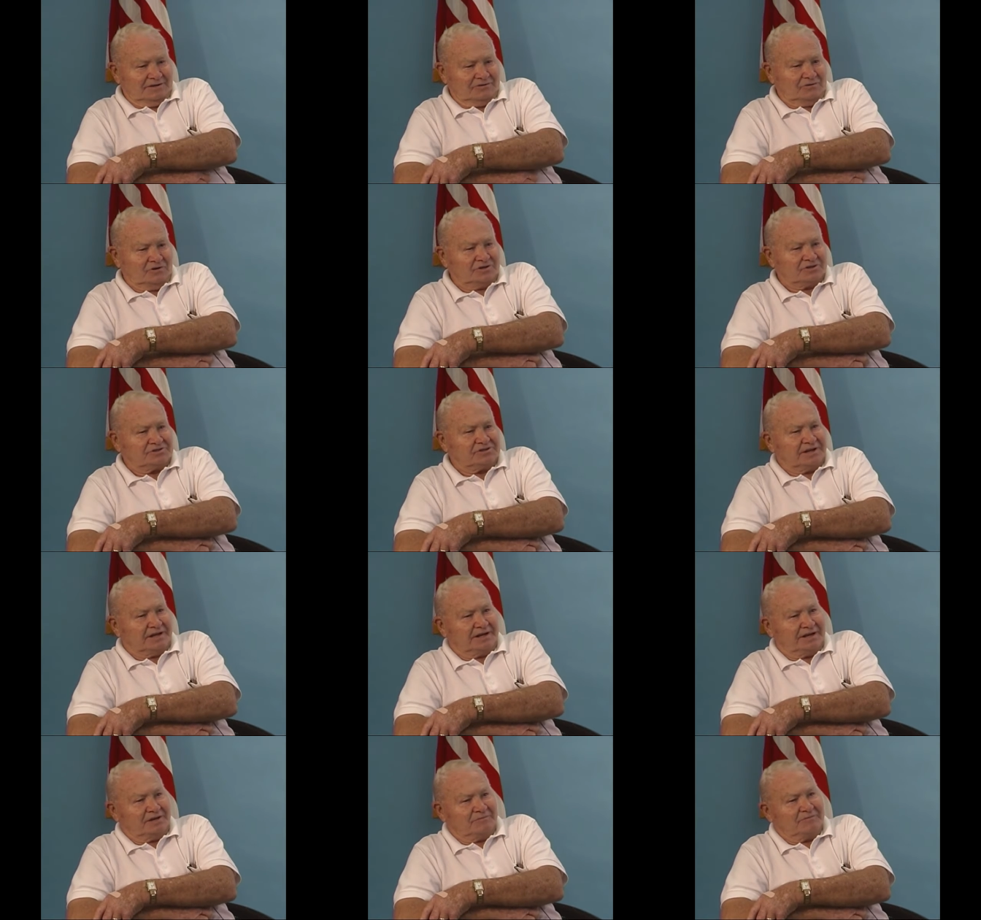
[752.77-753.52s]

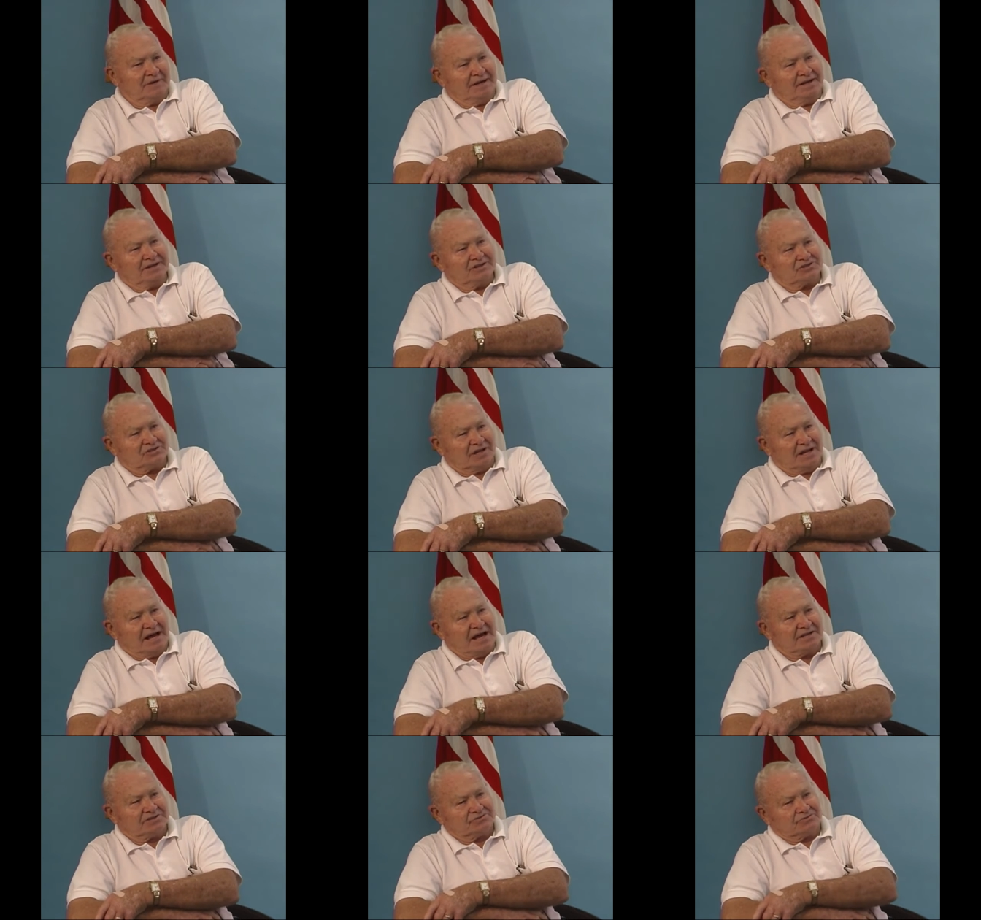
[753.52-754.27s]
Rundstedt had made this
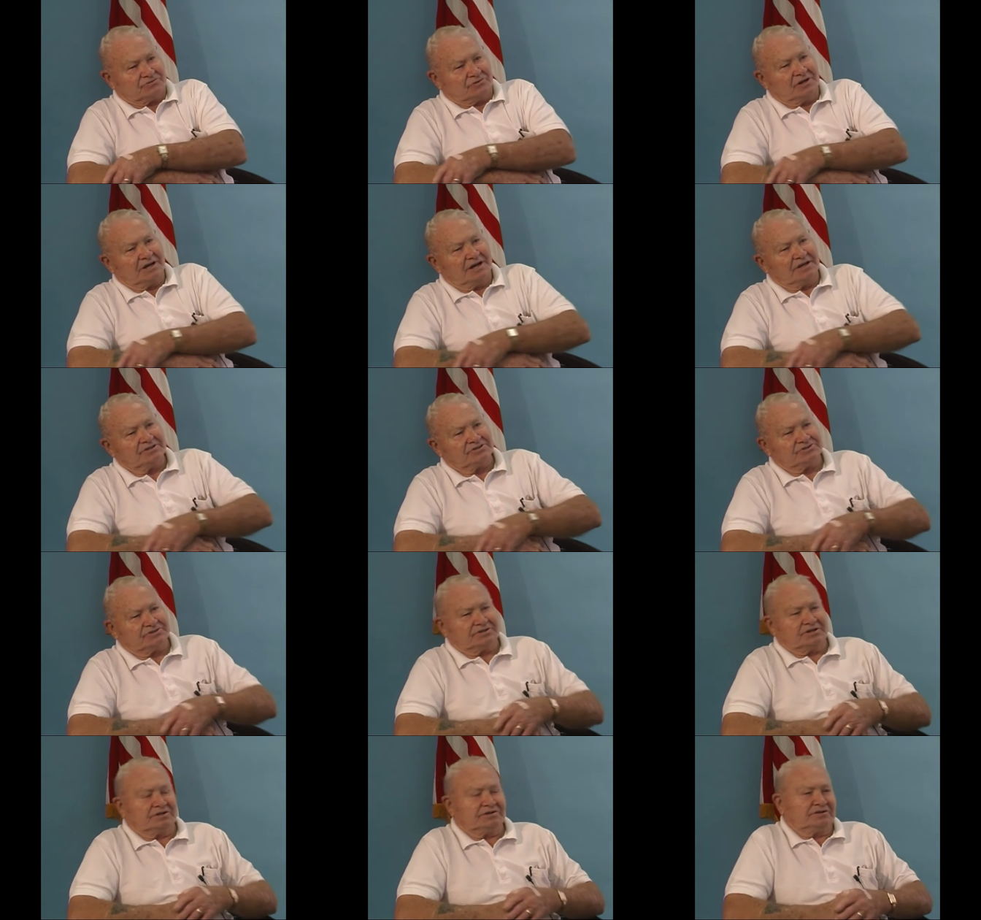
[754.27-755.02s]
last
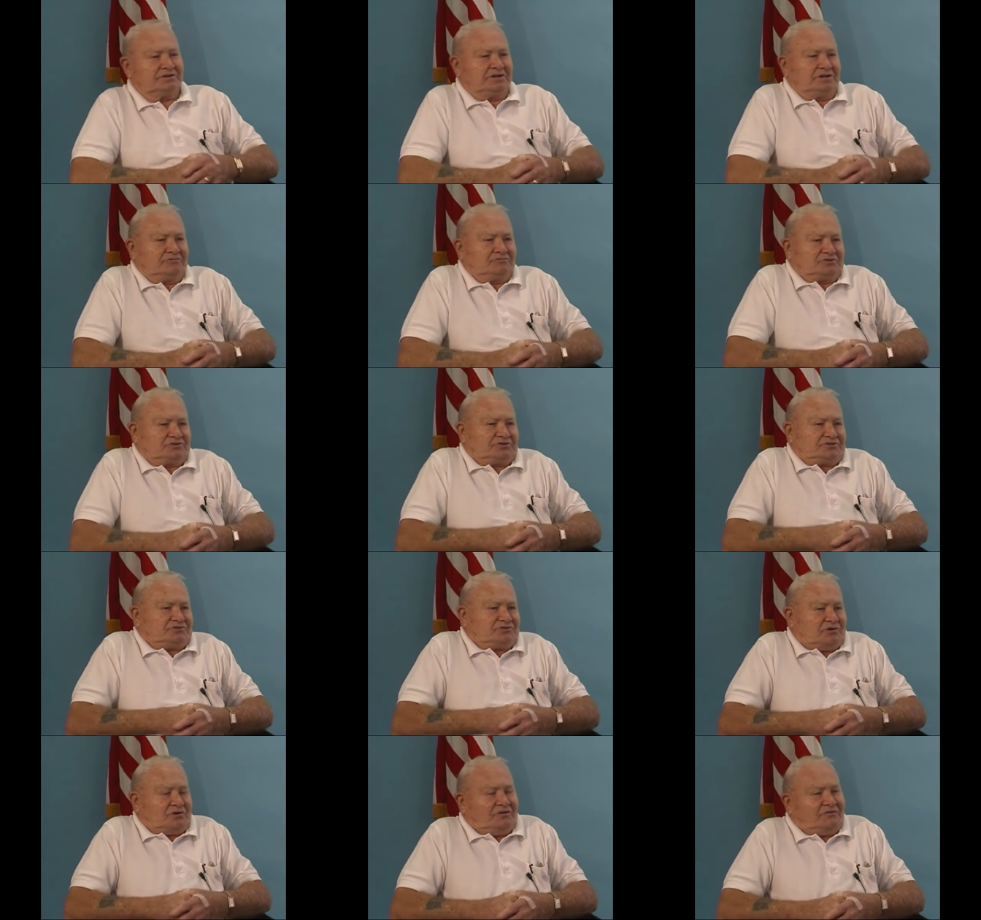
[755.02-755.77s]
thrust, and it was
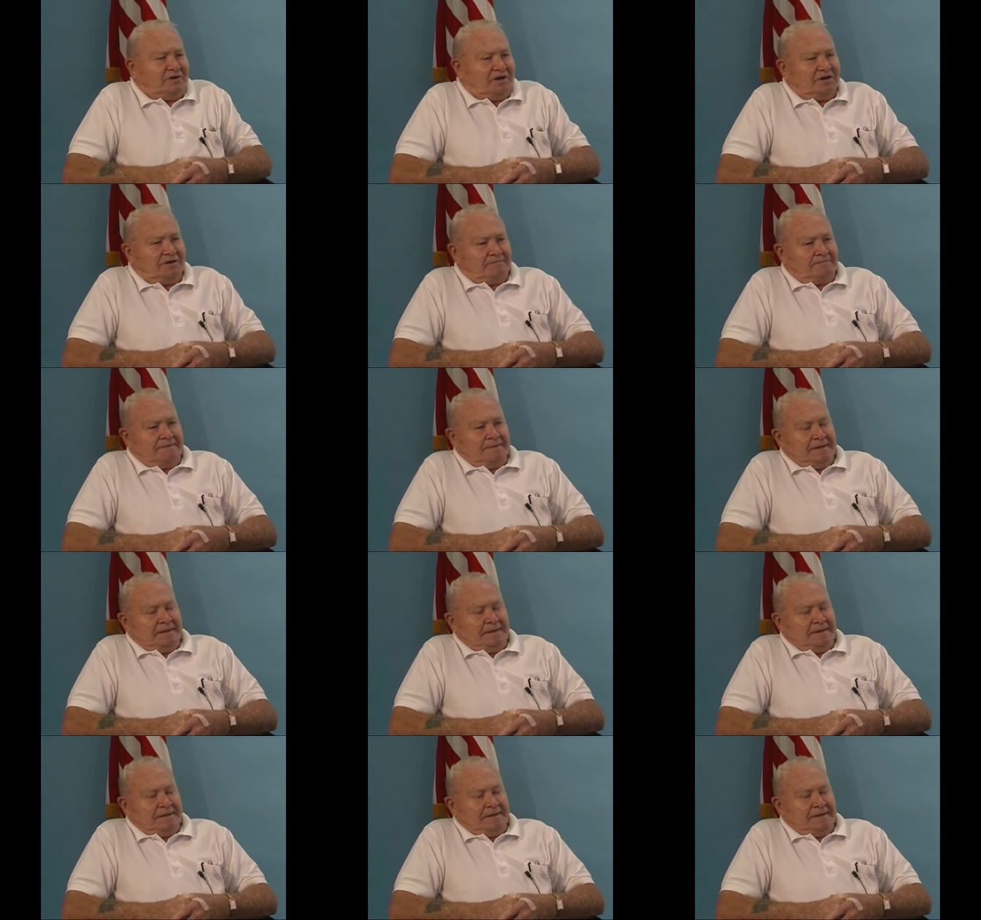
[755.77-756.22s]
sort of a,